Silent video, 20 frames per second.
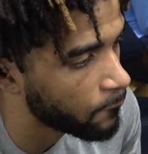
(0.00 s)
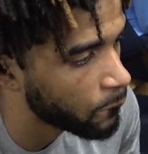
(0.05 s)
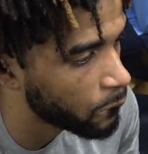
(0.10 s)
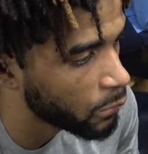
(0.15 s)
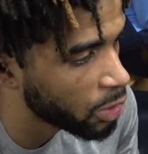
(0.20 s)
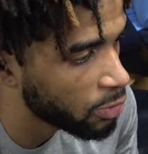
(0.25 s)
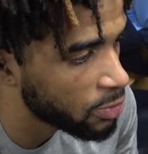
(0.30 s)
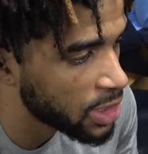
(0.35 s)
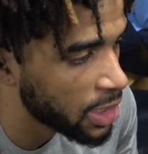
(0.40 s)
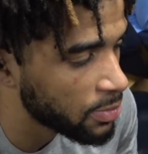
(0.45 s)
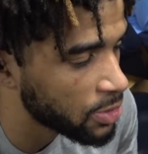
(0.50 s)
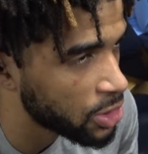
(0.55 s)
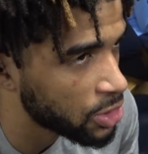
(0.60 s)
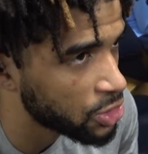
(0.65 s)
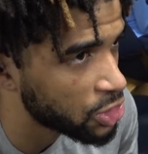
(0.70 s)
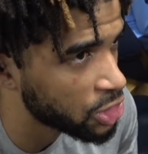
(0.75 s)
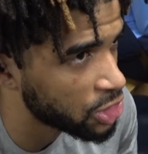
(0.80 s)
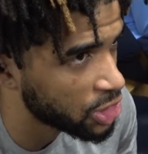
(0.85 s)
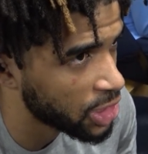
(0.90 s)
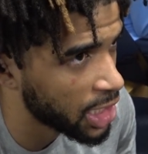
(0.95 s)
we was able to
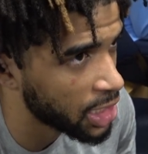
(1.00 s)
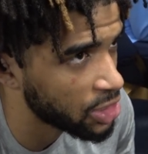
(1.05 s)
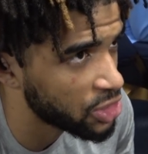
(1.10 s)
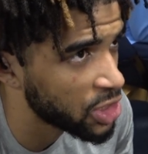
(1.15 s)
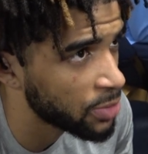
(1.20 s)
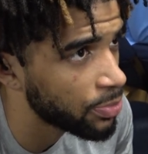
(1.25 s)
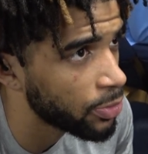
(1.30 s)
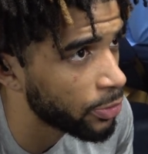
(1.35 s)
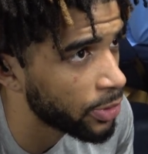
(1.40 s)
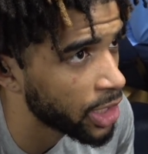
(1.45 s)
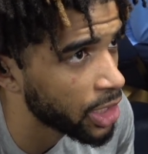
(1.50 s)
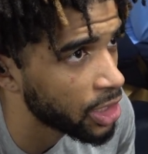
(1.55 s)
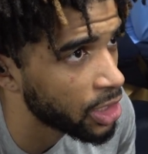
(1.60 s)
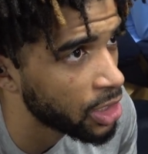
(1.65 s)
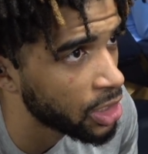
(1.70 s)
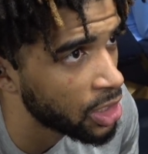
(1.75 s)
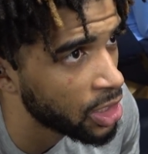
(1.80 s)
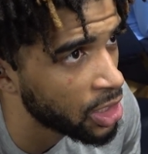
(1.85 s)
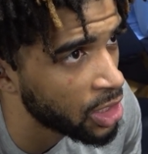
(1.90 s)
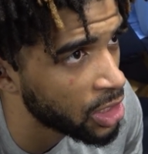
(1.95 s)
just kind of chip away
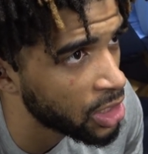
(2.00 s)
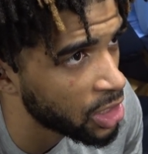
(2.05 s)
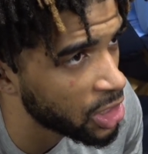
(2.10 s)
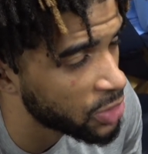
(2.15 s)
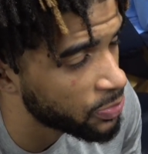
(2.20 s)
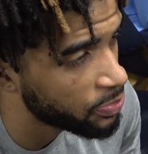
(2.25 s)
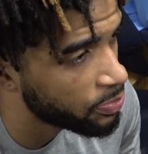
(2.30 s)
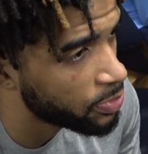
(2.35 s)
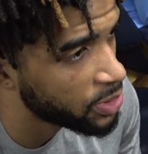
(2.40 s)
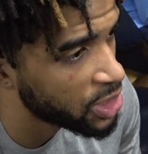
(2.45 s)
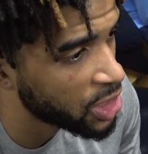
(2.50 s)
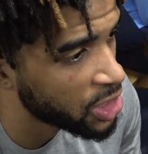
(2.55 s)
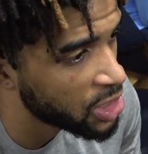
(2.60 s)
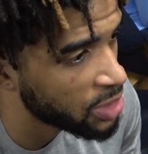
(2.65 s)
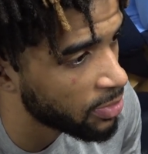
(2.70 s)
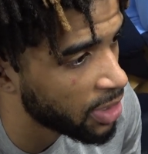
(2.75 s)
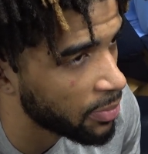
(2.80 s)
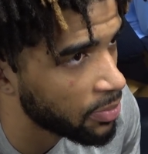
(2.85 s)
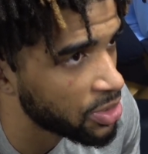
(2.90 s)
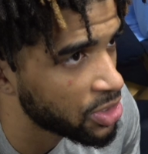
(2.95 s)
each
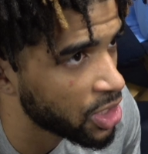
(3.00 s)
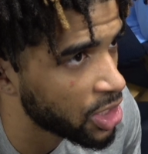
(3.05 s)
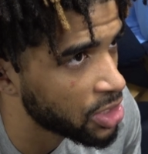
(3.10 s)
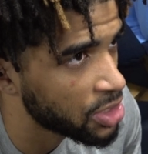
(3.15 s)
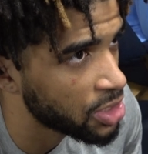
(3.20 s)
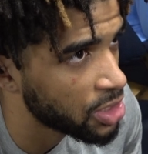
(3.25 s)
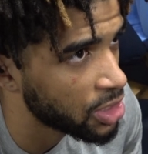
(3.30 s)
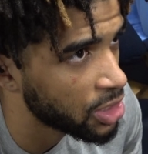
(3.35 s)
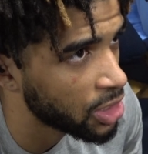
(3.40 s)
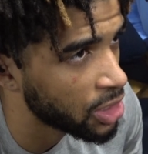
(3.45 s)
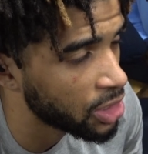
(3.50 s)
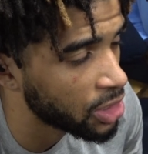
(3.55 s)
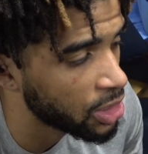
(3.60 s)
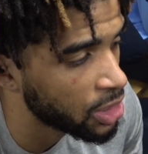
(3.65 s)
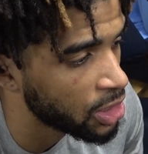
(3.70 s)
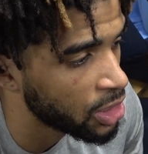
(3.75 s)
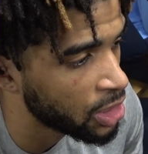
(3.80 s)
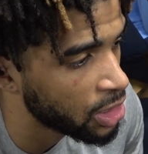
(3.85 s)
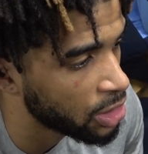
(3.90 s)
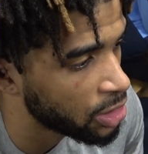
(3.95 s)
possession by possession and,
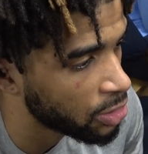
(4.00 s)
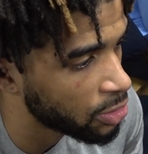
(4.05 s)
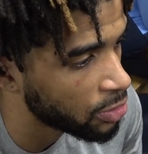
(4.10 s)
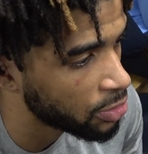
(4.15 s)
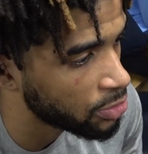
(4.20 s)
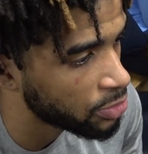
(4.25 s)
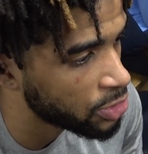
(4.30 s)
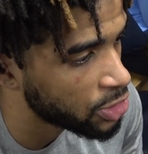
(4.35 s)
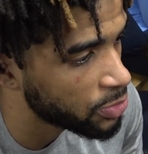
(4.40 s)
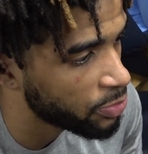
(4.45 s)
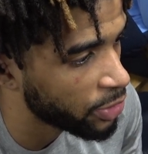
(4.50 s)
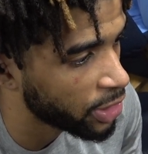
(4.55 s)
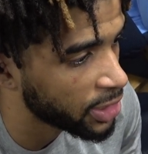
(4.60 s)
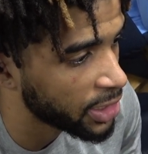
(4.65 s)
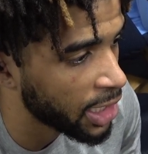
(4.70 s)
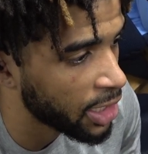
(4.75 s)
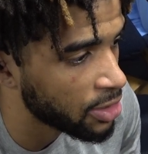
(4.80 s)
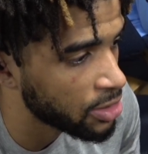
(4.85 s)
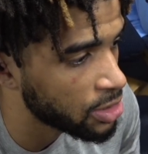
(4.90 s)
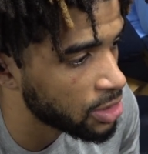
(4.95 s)
just bring it
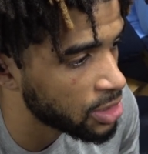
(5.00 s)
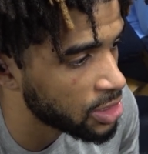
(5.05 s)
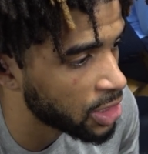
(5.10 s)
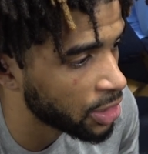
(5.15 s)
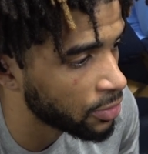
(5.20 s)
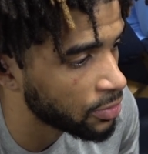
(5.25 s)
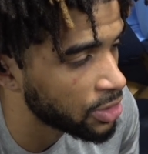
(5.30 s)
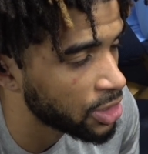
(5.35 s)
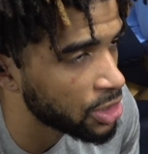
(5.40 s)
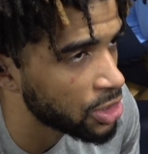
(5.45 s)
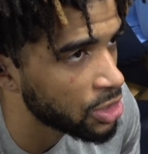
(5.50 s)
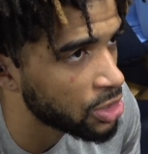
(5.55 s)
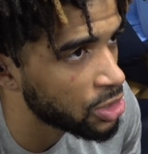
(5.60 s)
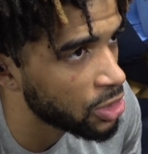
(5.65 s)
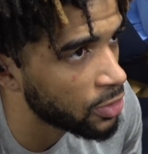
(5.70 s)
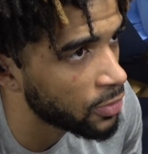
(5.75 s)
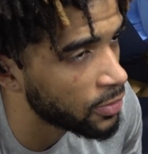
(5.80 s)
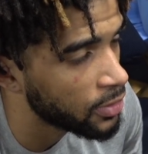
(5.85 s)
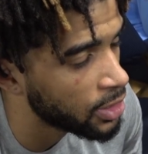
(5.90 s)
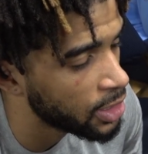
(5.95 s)
down to single digits.
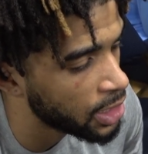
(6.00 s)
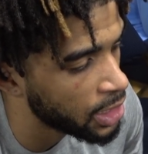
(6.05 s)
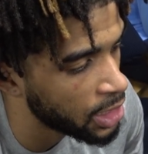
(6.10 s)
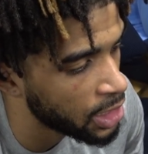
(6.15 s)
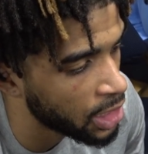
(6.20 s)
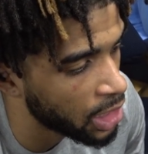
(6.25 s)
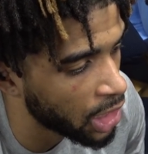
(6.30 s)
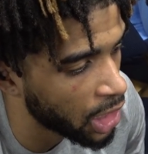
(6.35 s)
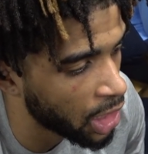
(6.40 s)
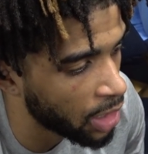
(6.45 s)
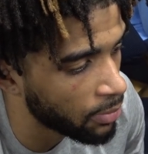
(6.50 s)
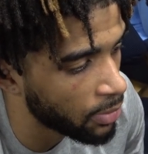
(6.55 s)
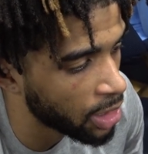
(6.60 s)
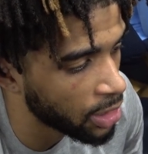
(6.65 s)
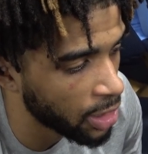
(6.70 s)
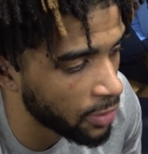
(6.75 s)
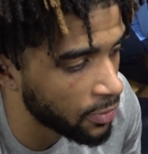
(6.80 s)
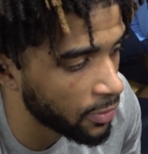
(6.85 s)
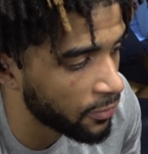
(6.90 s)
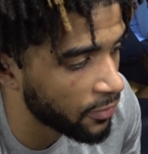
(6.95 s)
So I
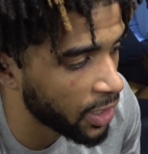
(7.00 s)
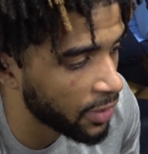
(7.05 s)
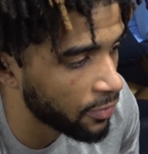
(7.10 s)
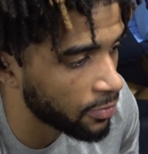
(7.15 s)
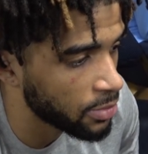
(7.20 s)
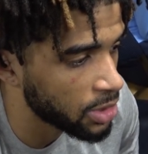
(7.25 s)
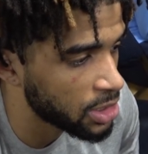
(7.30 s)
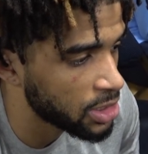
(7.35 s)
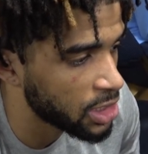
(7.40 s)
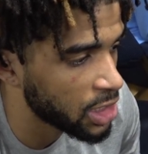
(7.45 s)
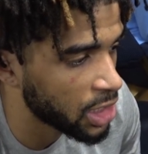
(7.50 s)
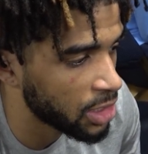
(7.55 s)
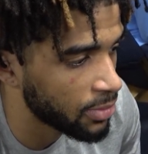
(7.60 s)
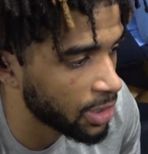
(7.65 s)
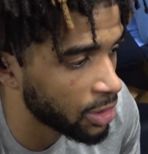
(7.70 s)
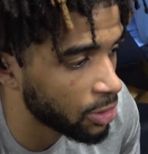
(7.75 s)
love the fight from this team.